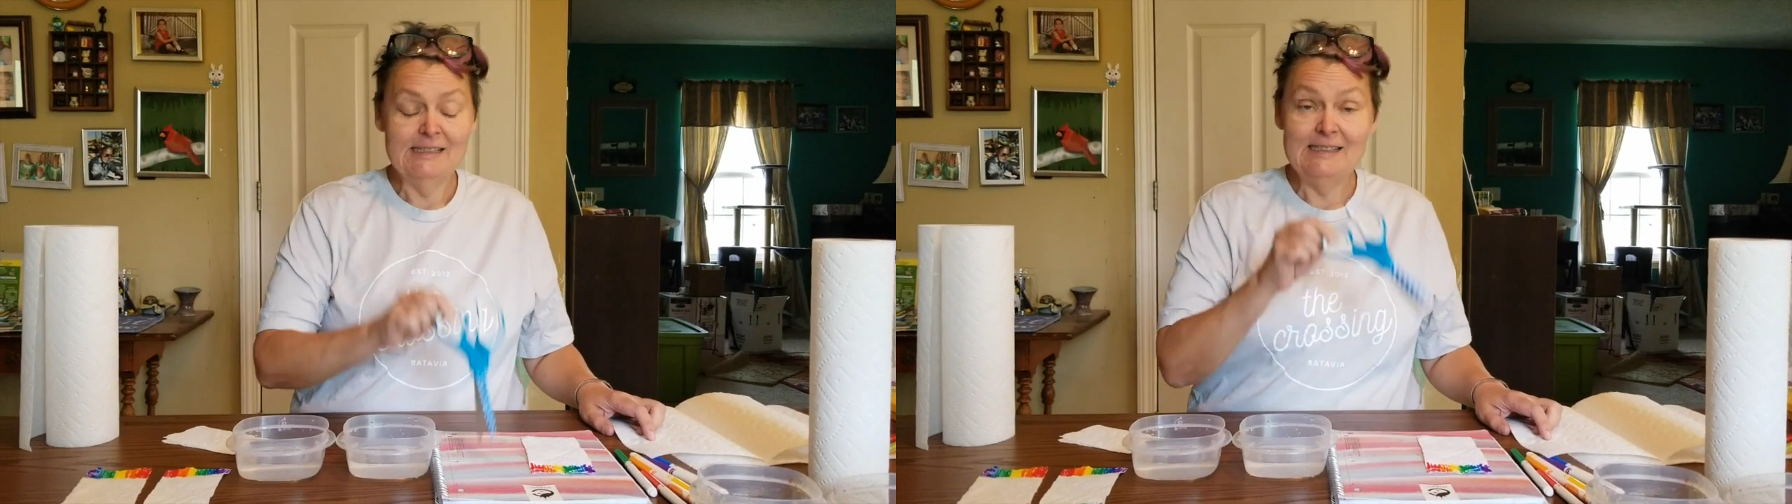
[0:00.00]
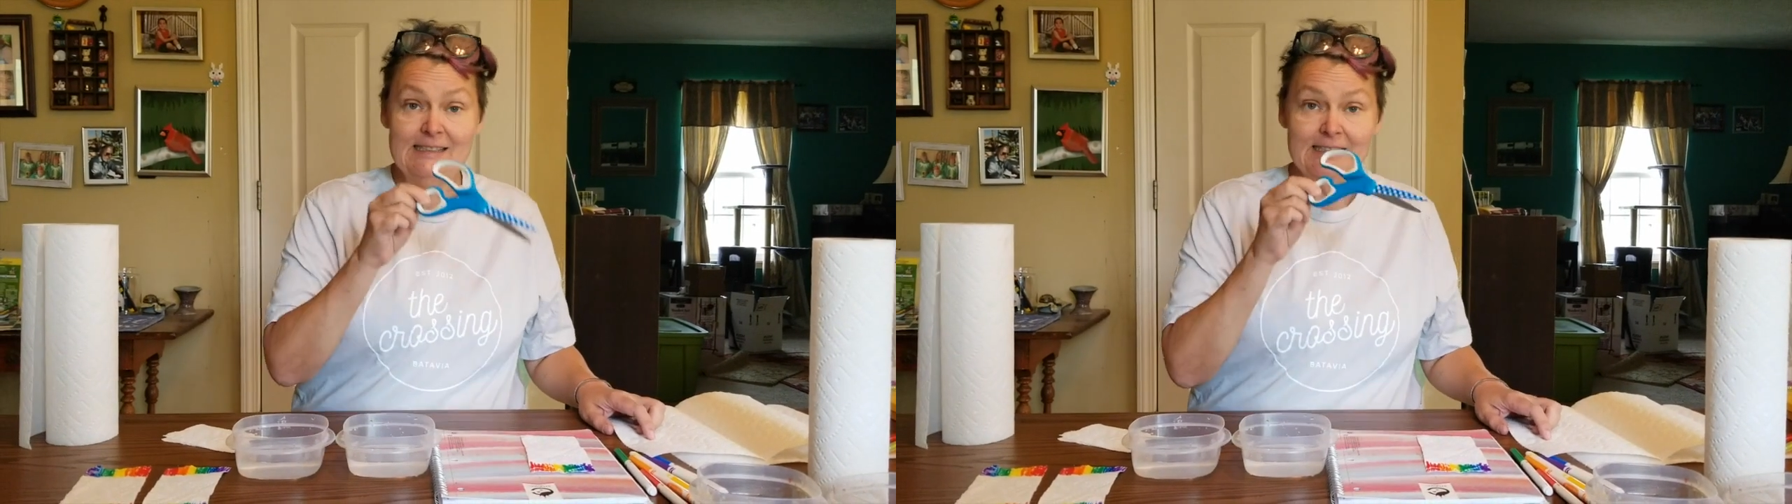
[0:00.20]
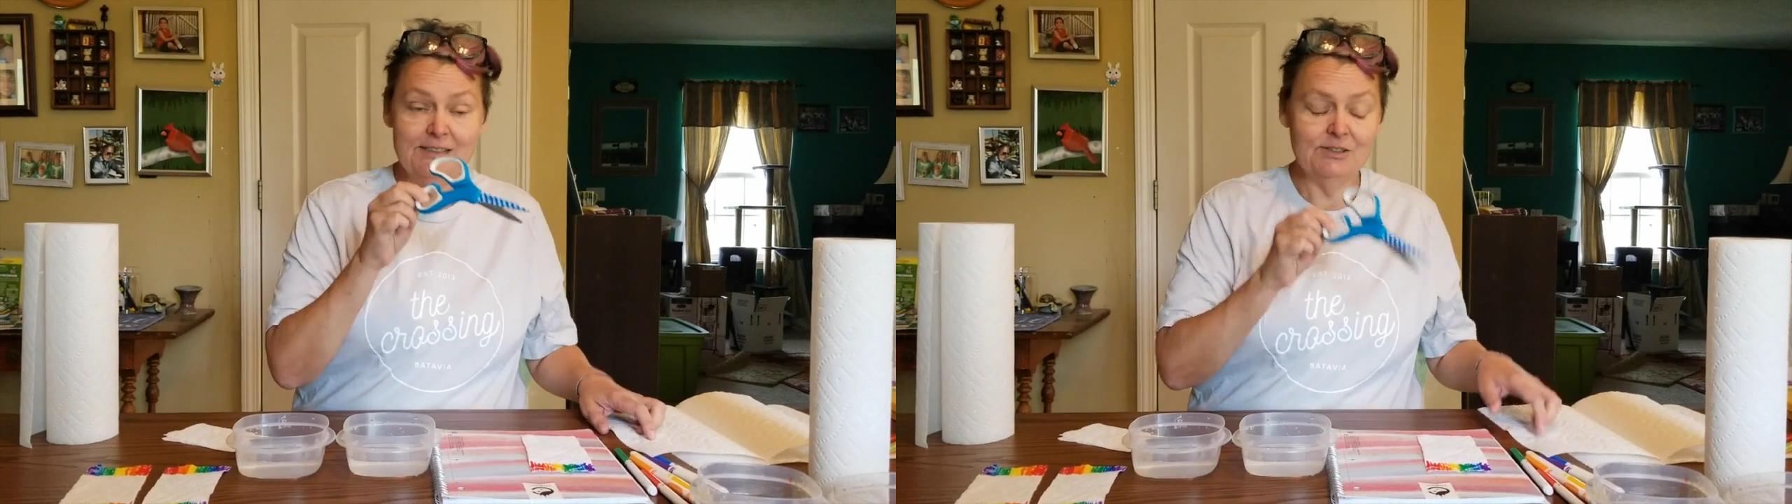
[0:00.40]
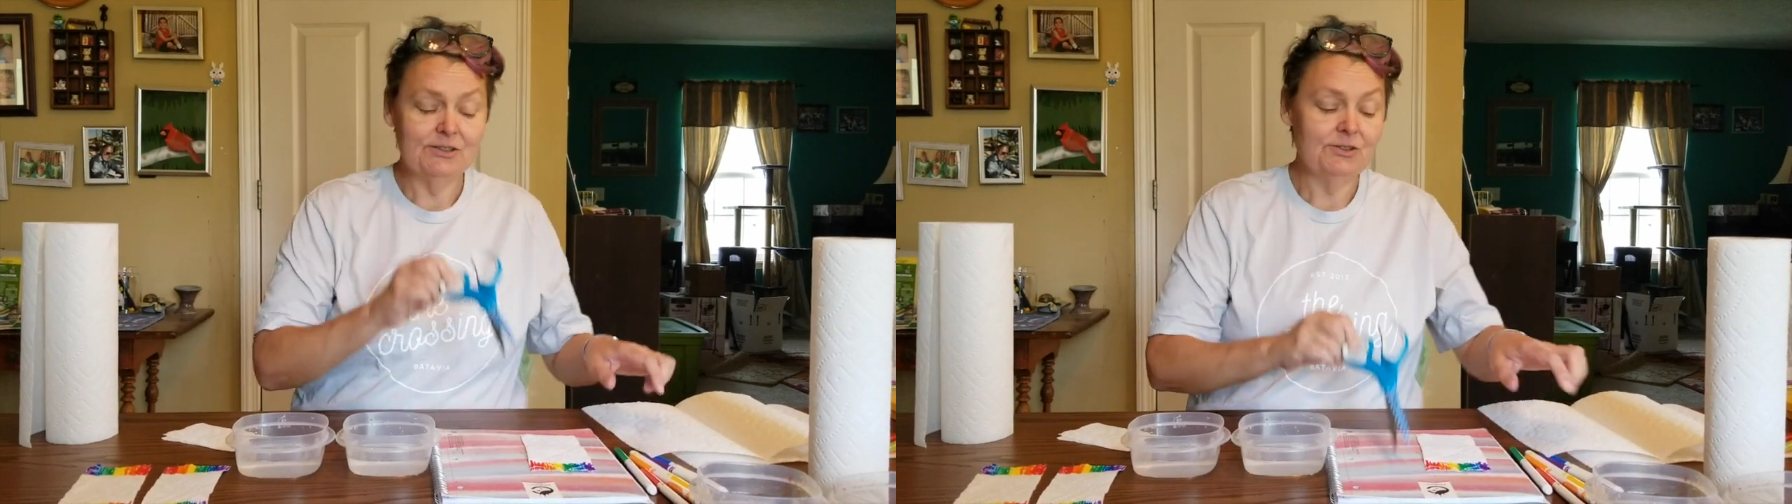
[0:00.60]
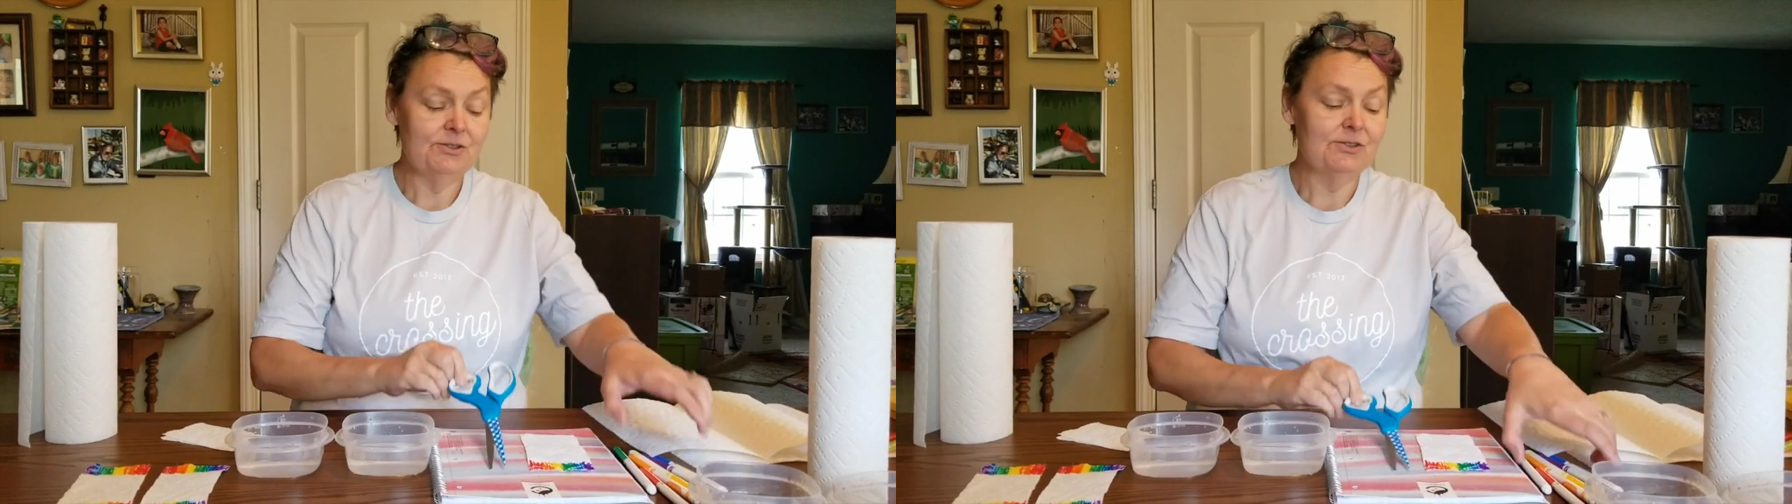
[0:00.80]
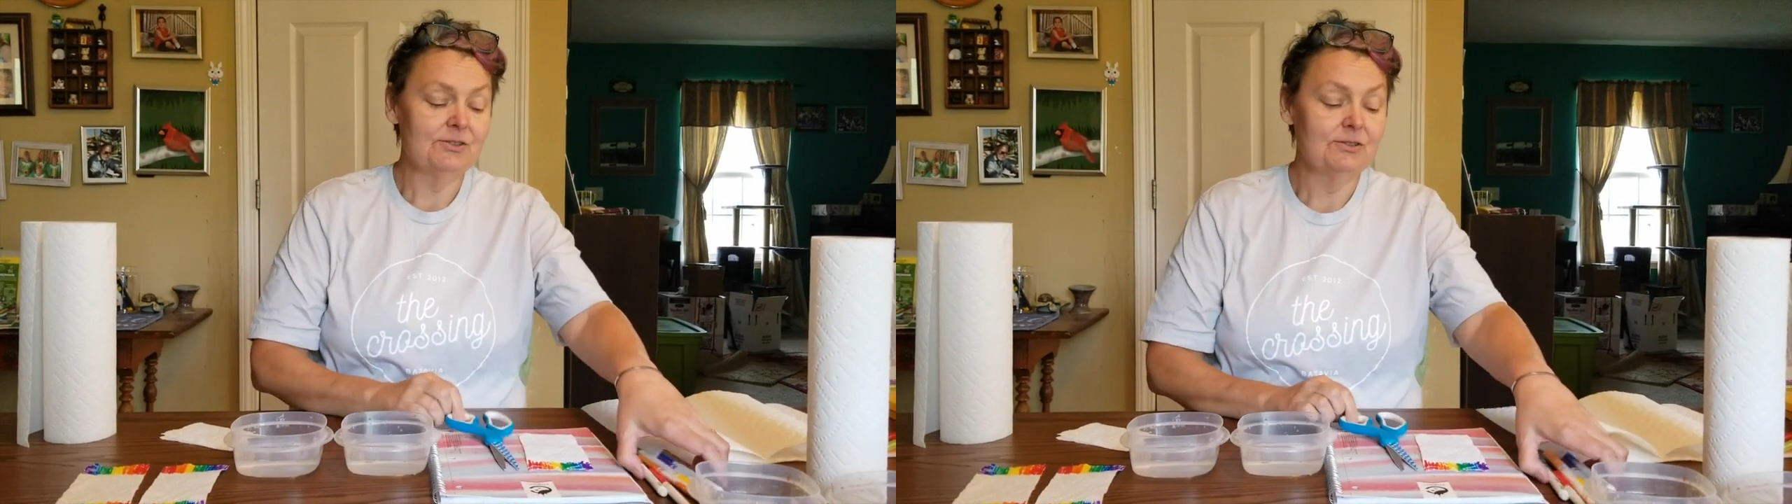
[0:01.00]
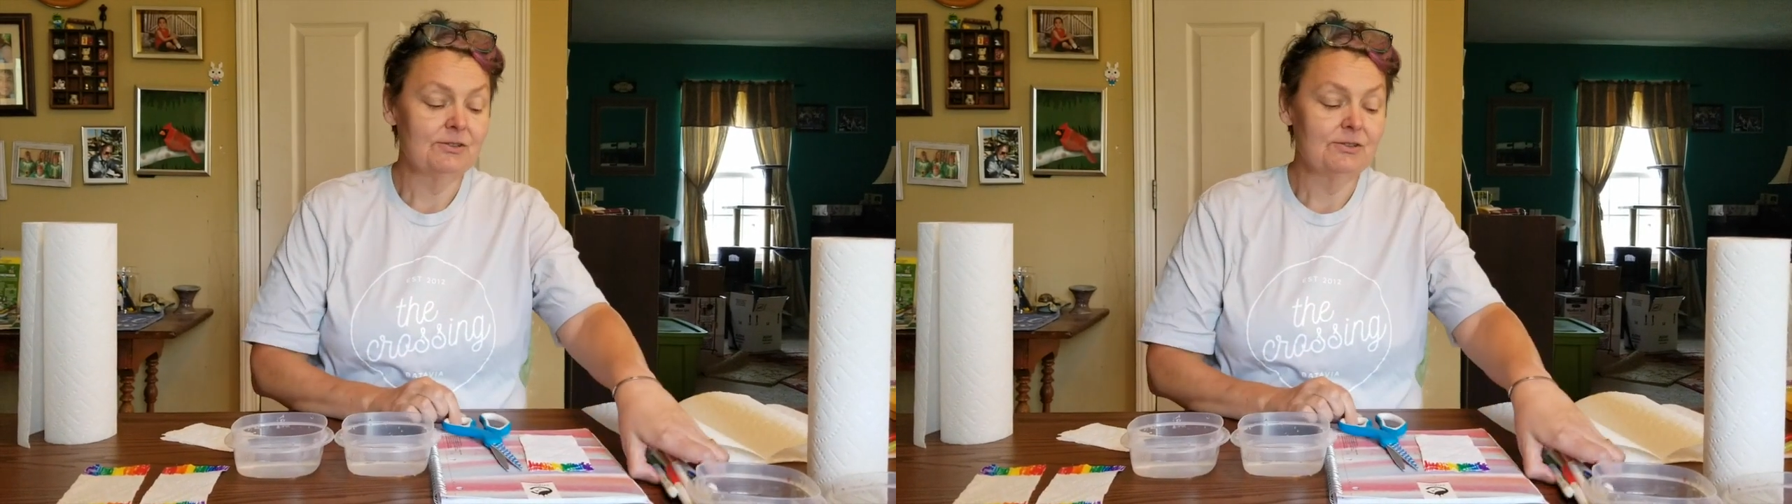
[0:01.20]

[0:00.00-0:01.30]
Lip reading: Scissors.